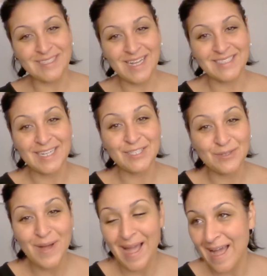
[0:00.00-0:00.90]
because I
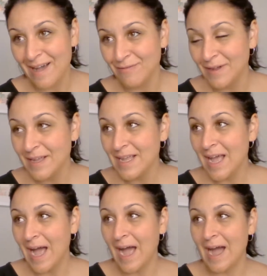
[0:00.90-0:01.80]
do have
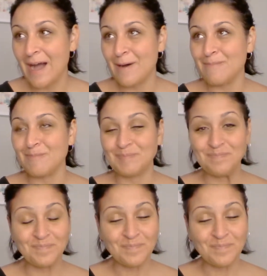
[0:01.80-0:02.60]
um,